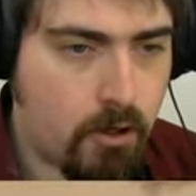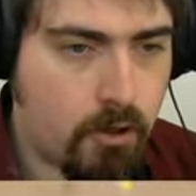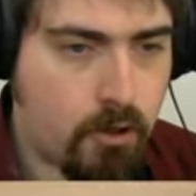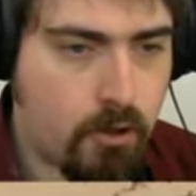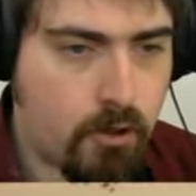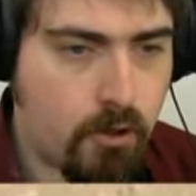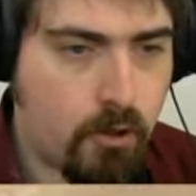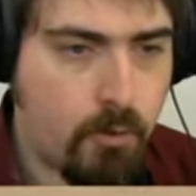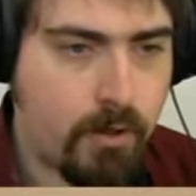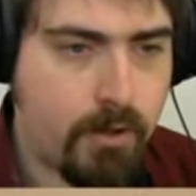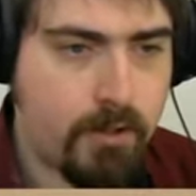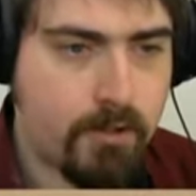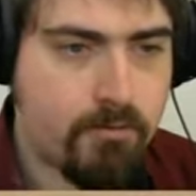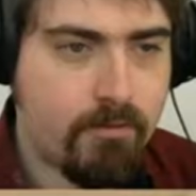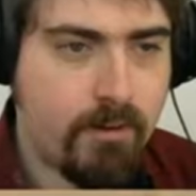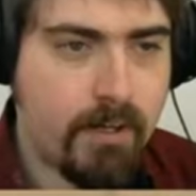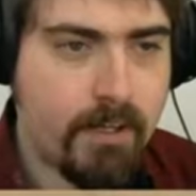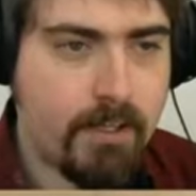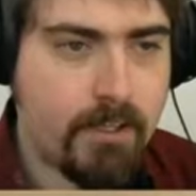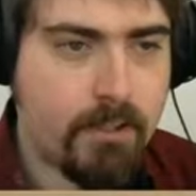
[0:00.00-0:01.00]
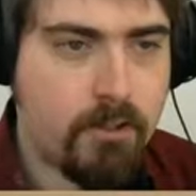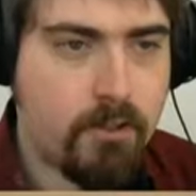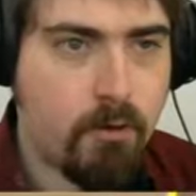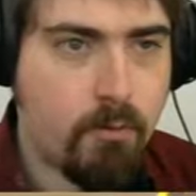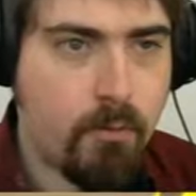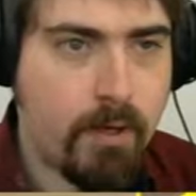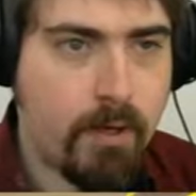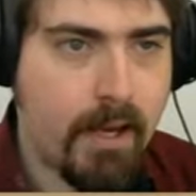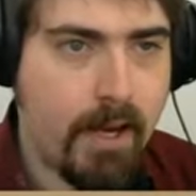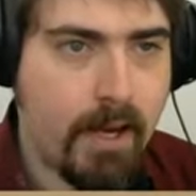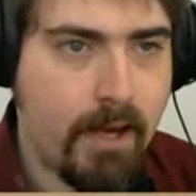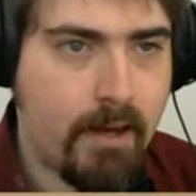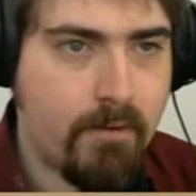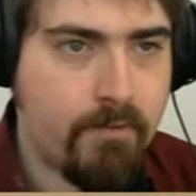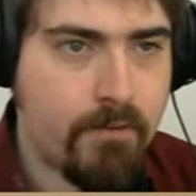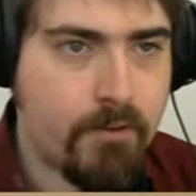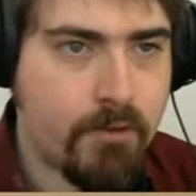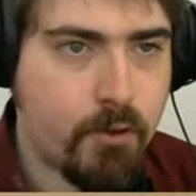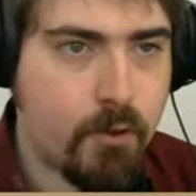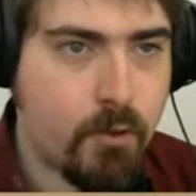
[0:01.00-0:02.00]
To his right, we
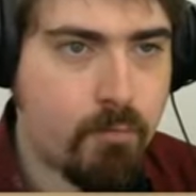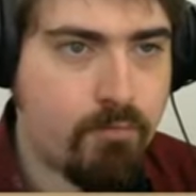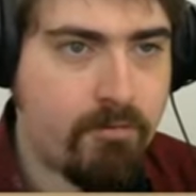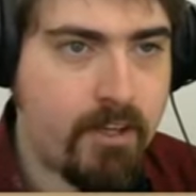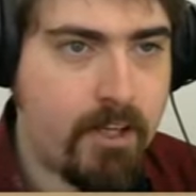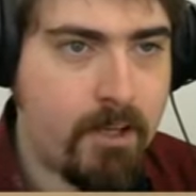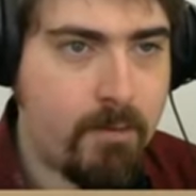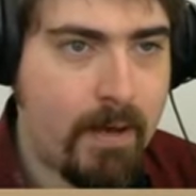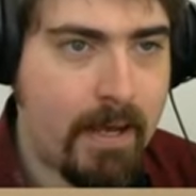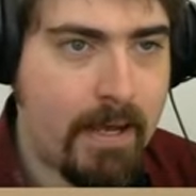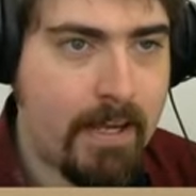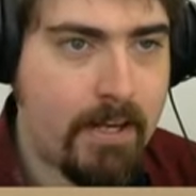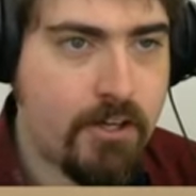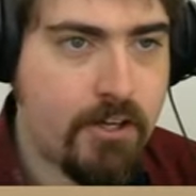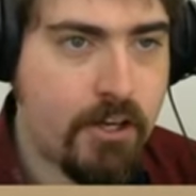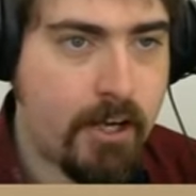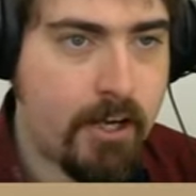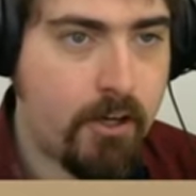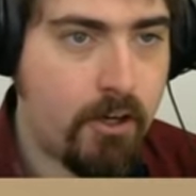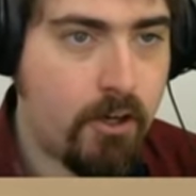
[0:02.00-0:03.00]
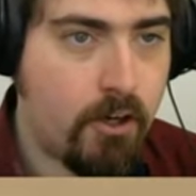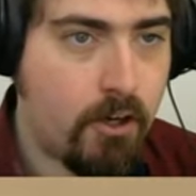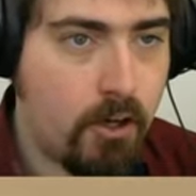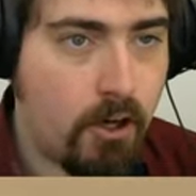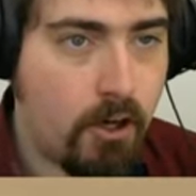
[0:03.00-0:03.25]
have Supreme A J,